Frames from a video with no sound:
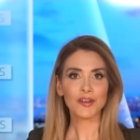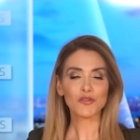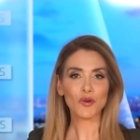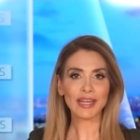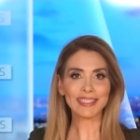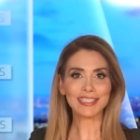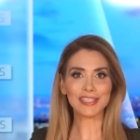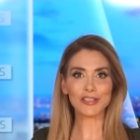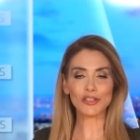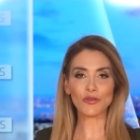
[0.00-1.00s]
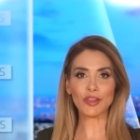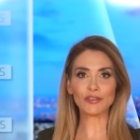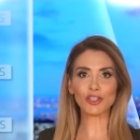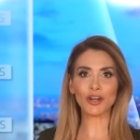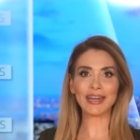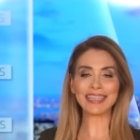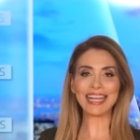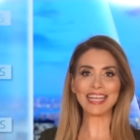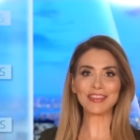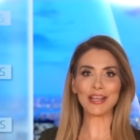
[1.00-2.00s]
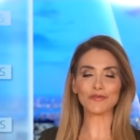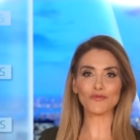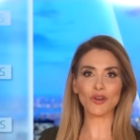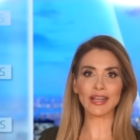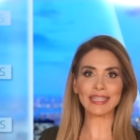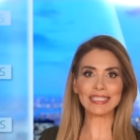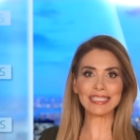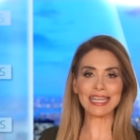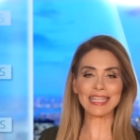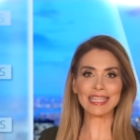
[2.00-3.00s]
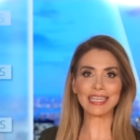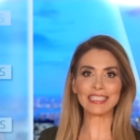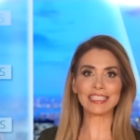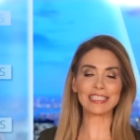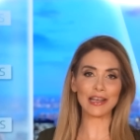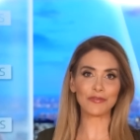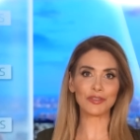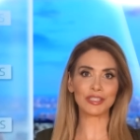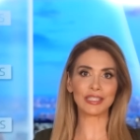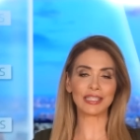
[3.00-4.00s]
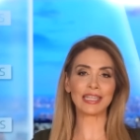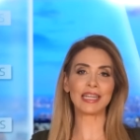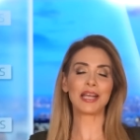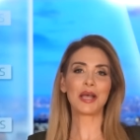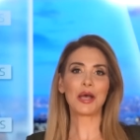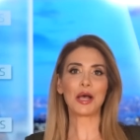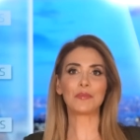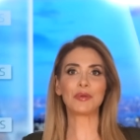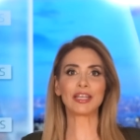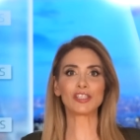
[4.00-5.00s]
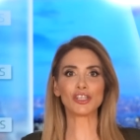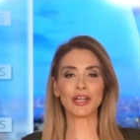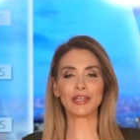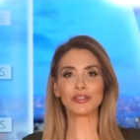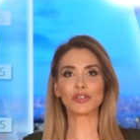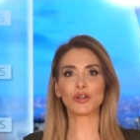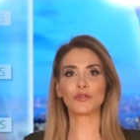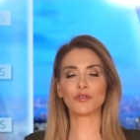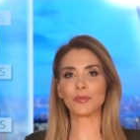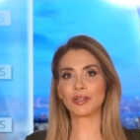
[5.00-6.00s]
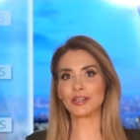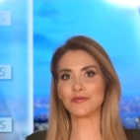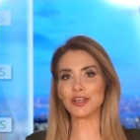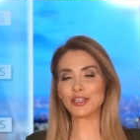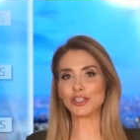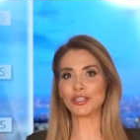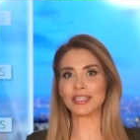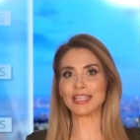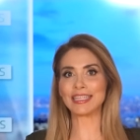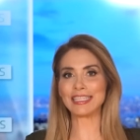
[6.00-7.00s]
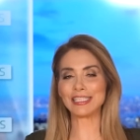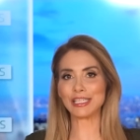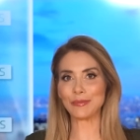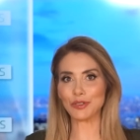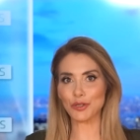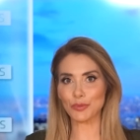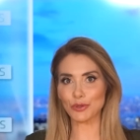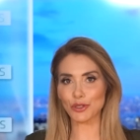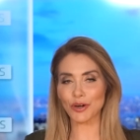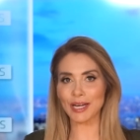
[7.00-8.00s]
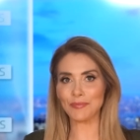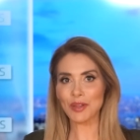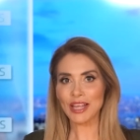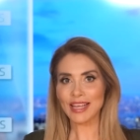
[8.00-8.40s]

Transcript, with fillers: Right. So they're trying to get that right. That is definitely a big change from the conviction that he seemed to portray